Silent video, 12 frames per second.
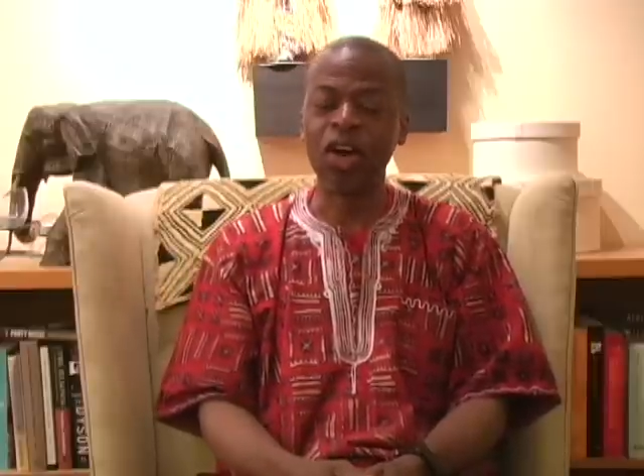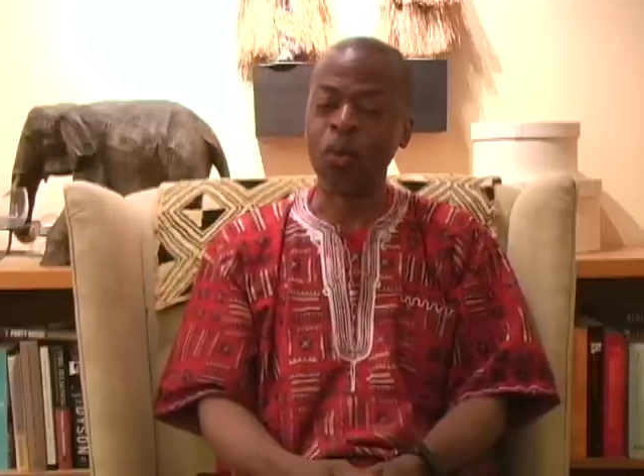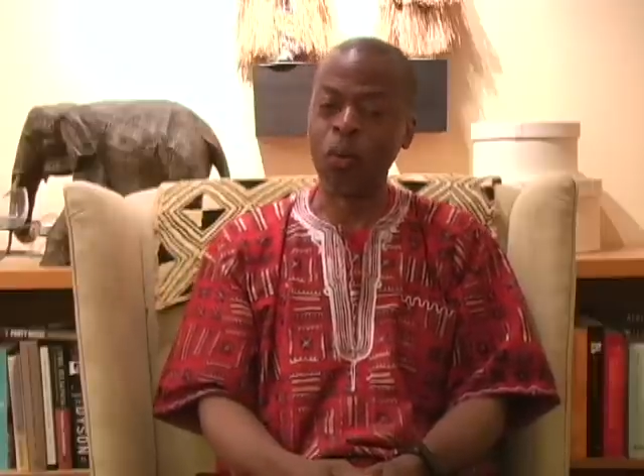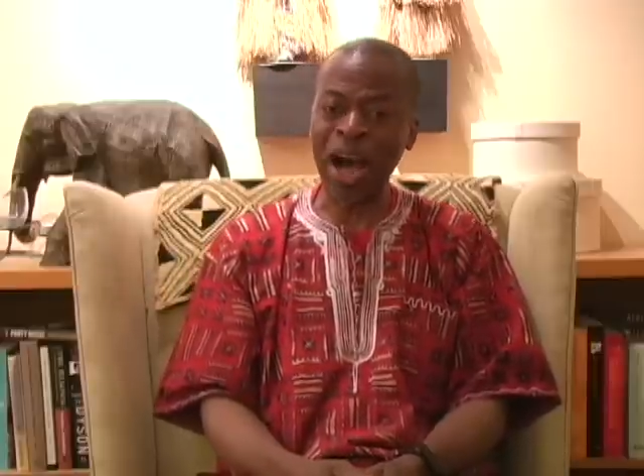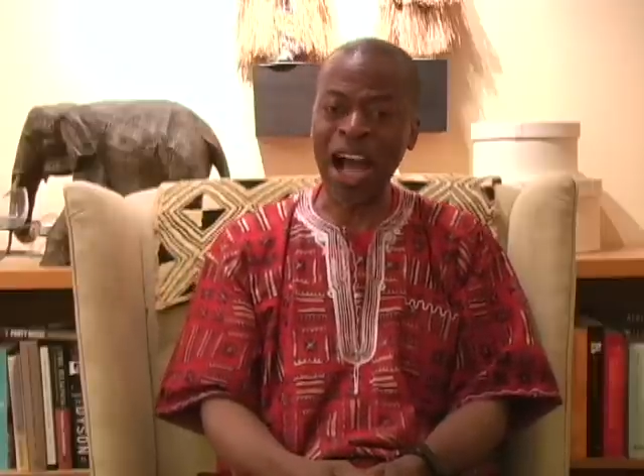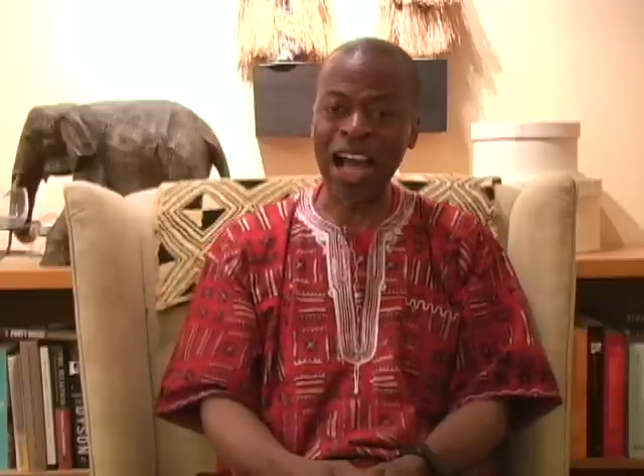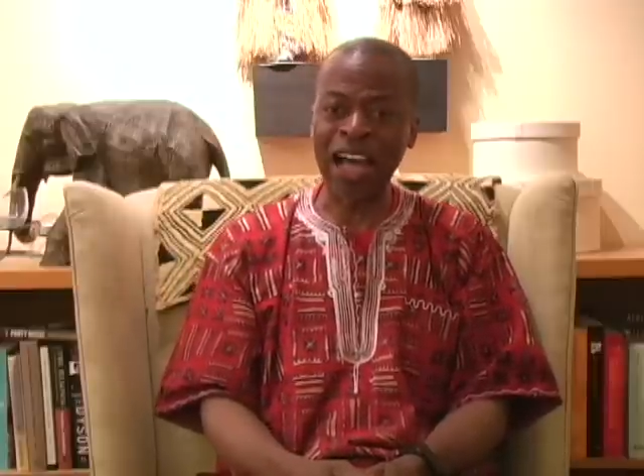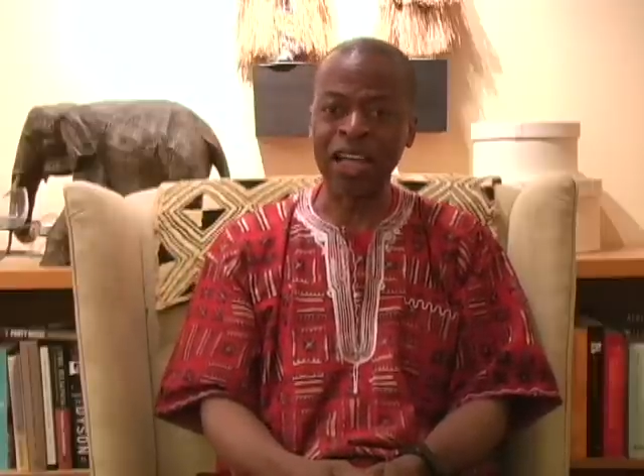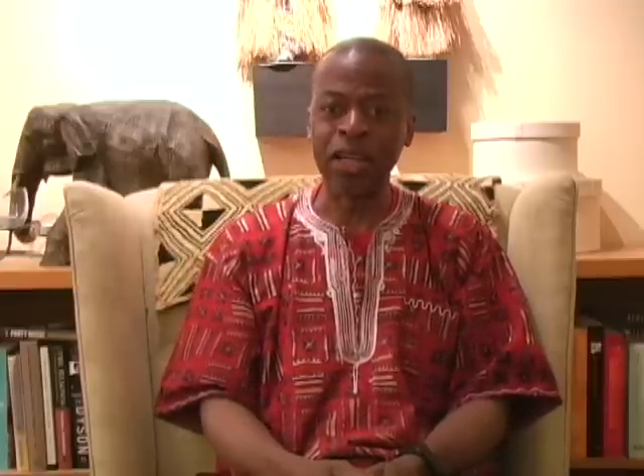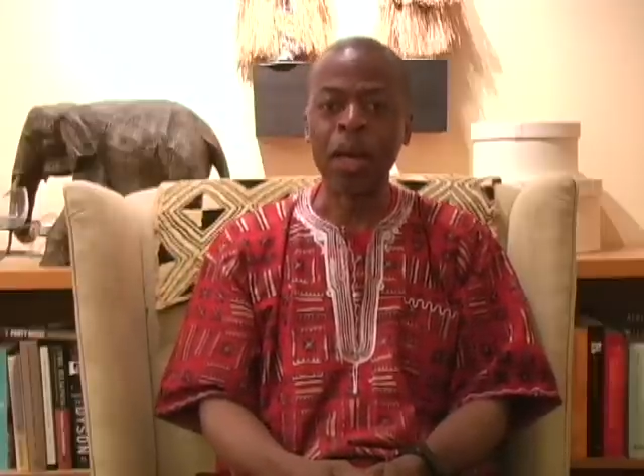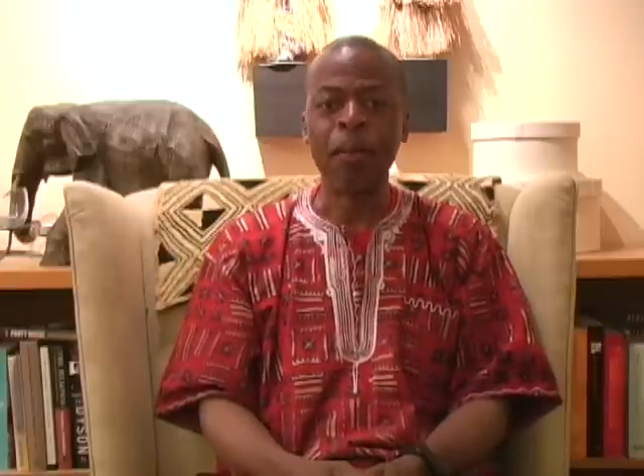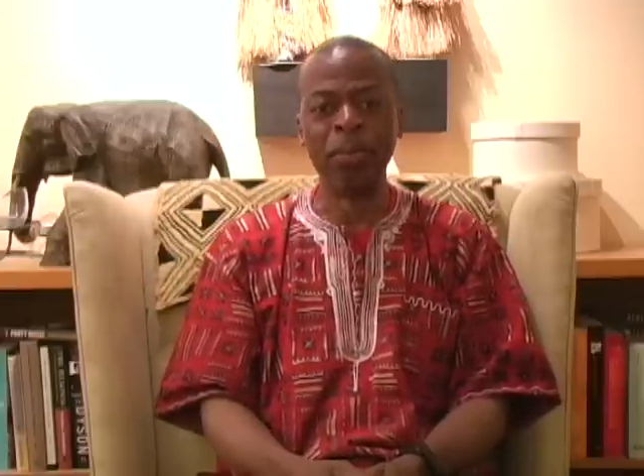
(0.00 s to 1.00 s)
Why?
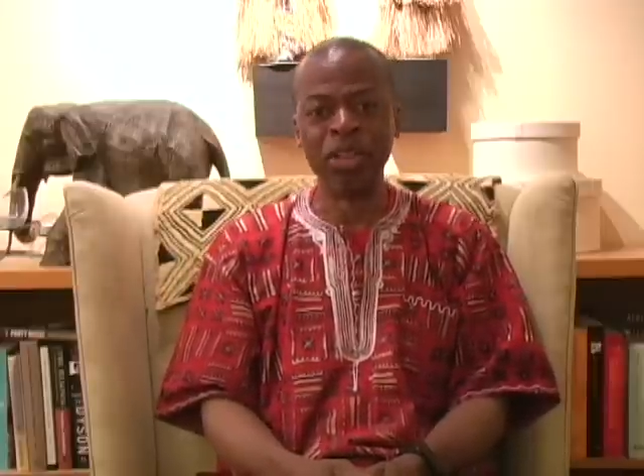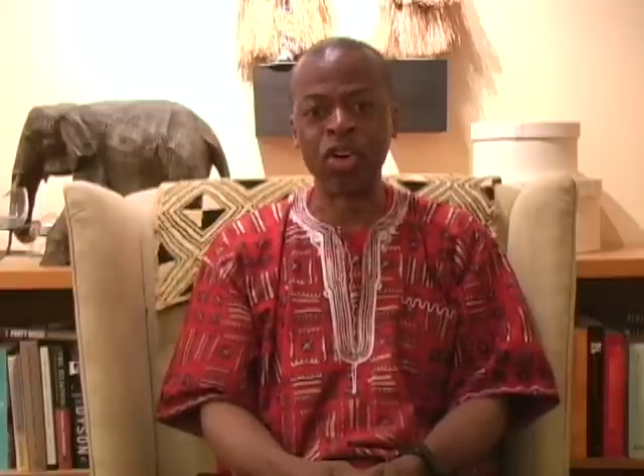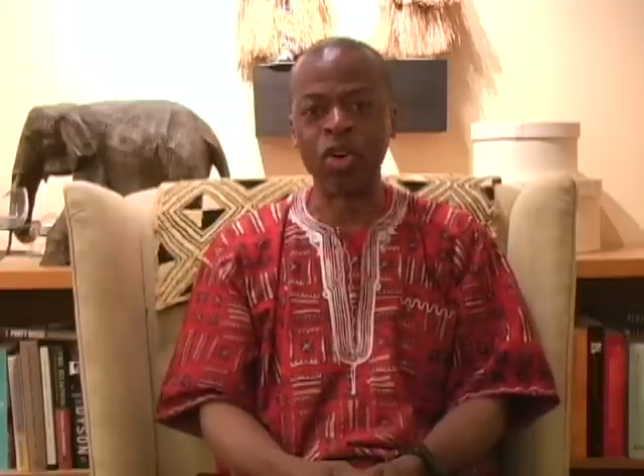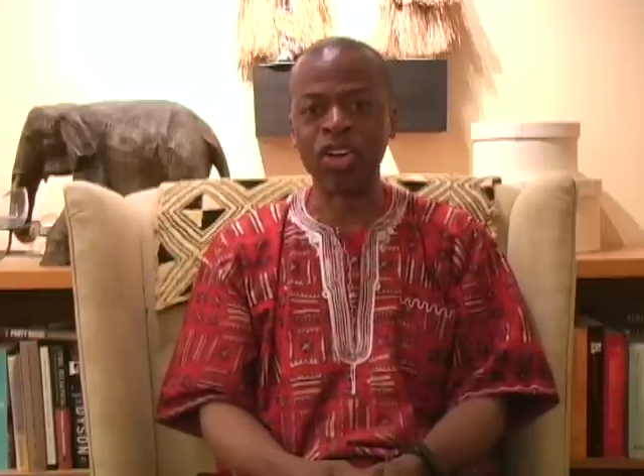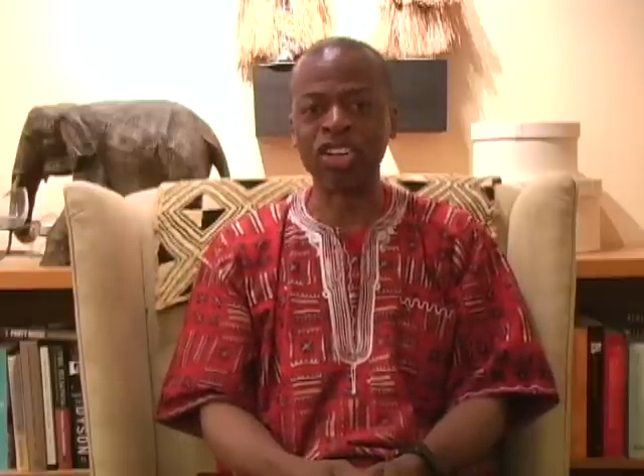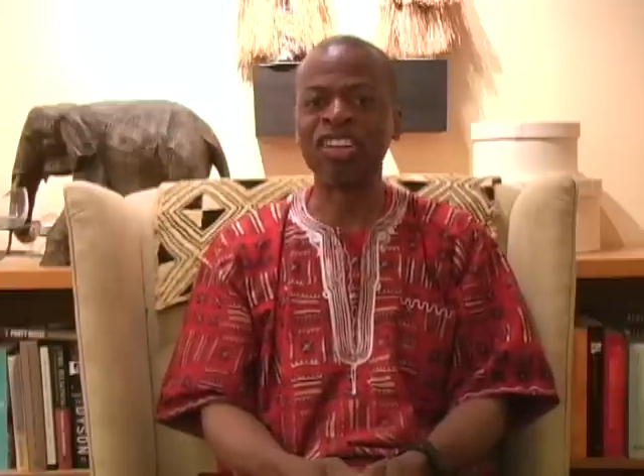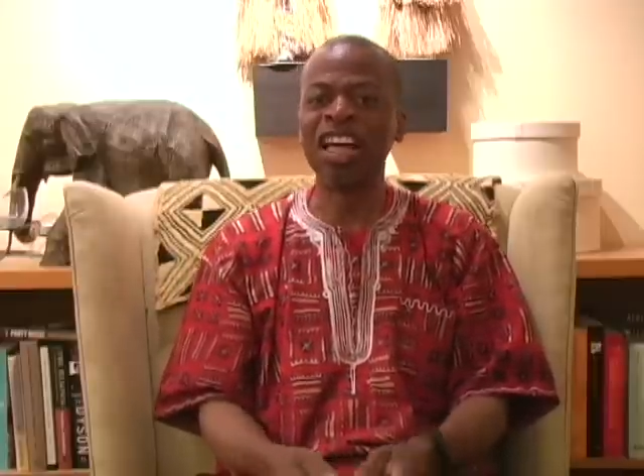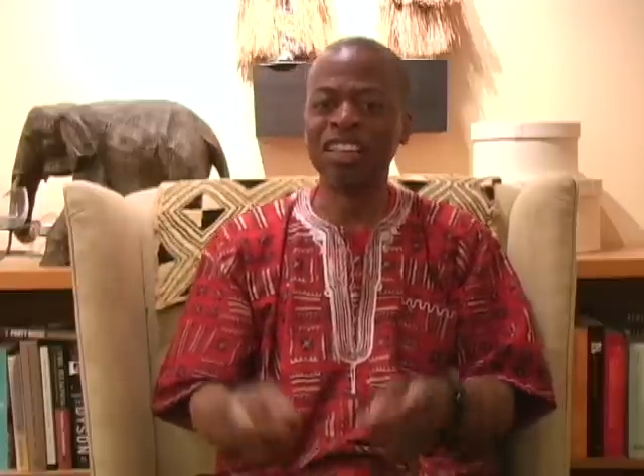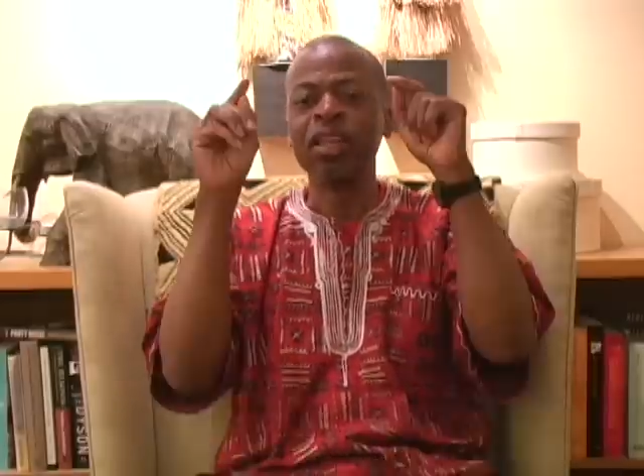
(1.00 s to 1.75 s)
Because